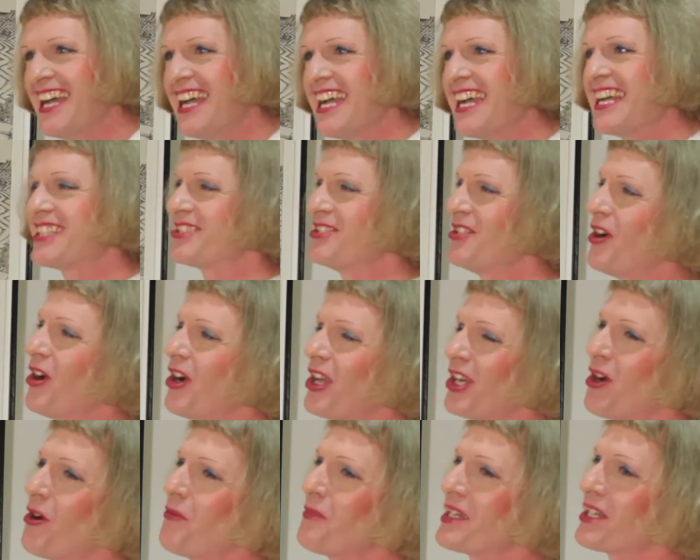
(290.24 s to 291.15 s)
It's not a
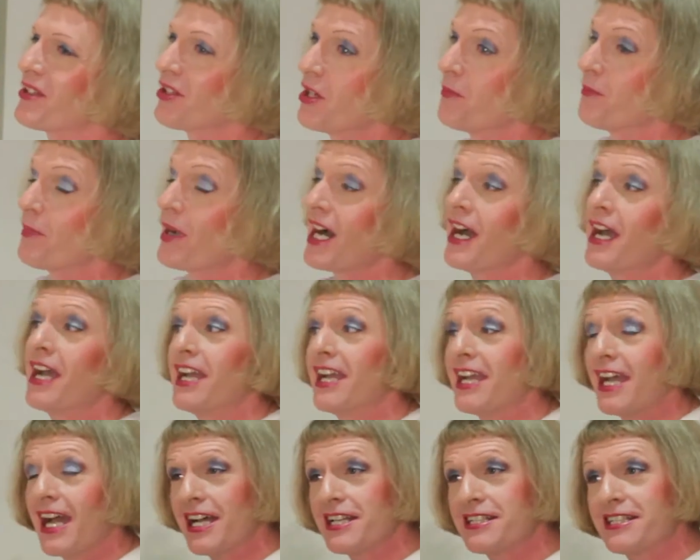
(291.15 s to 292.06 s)
lobby group, but
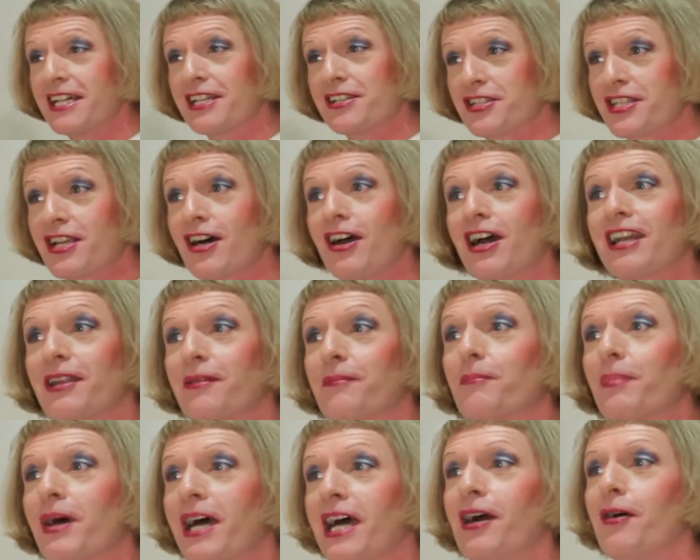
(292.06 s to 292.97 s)
it has that
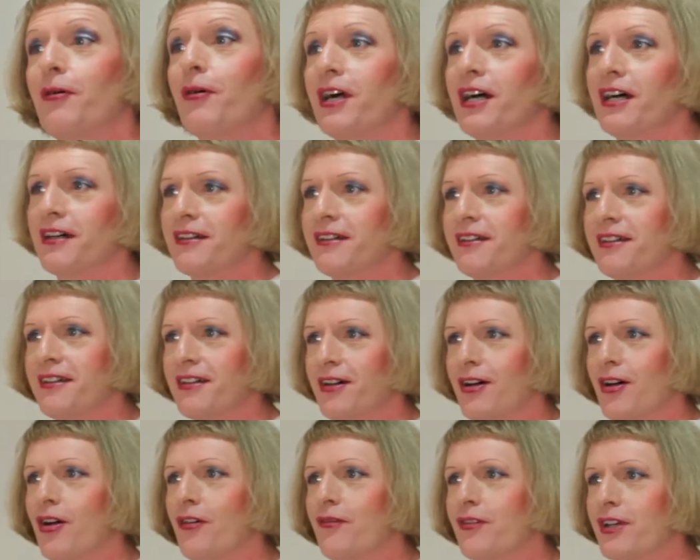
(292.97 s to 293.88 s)
silent power
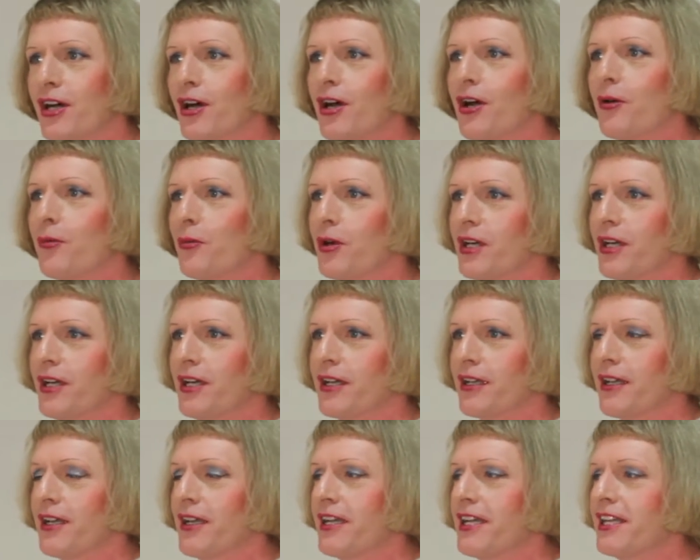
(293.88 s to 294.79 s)
of an artwork,
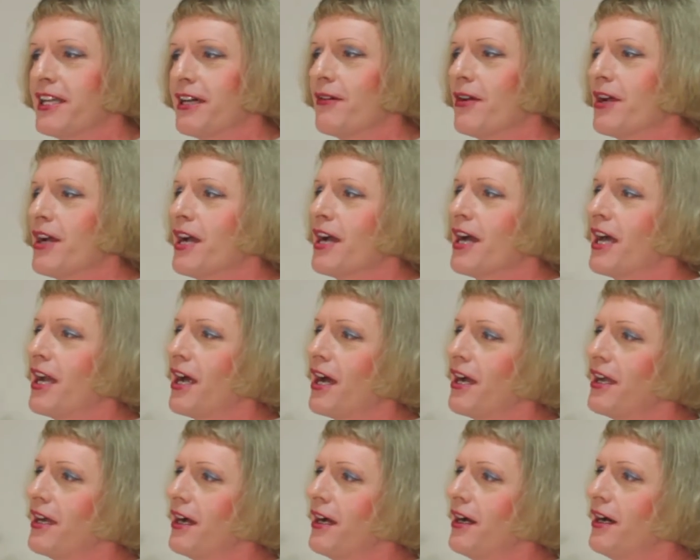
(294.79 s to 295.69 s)
and
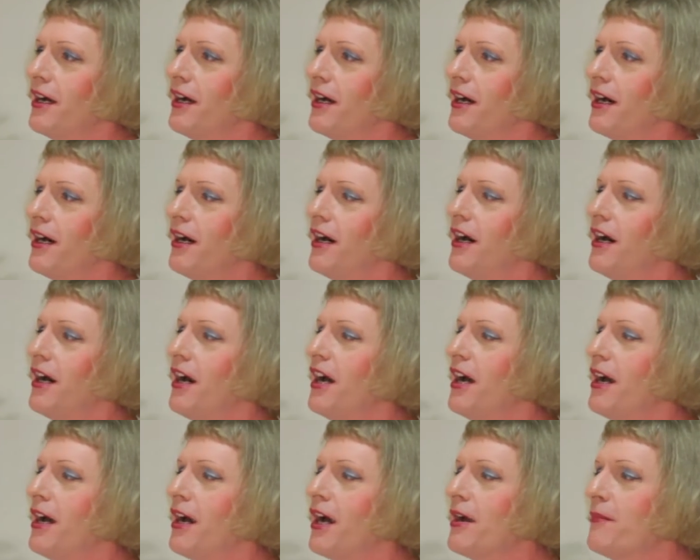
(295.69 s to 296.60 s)

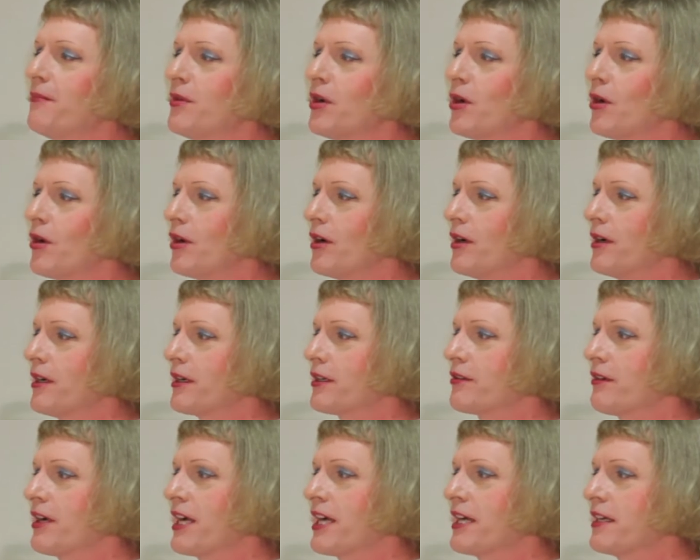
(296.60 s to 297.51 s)
I'm not a
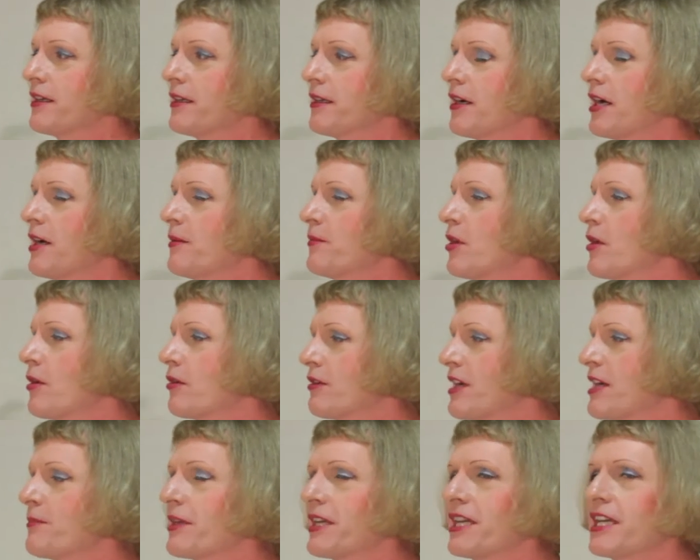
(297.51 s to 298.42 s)
great
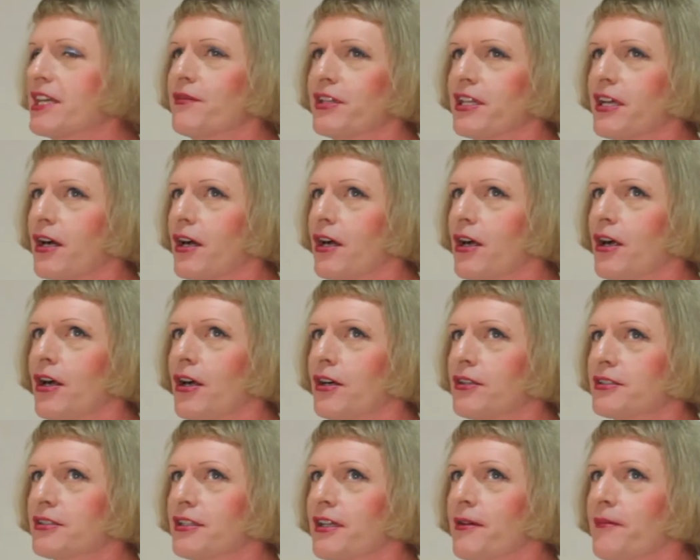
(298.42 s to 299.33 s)
believer that
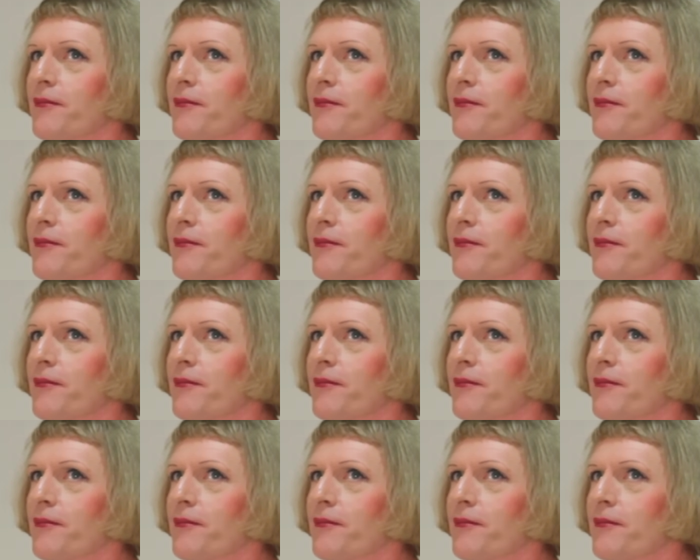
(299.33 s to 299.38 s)
art.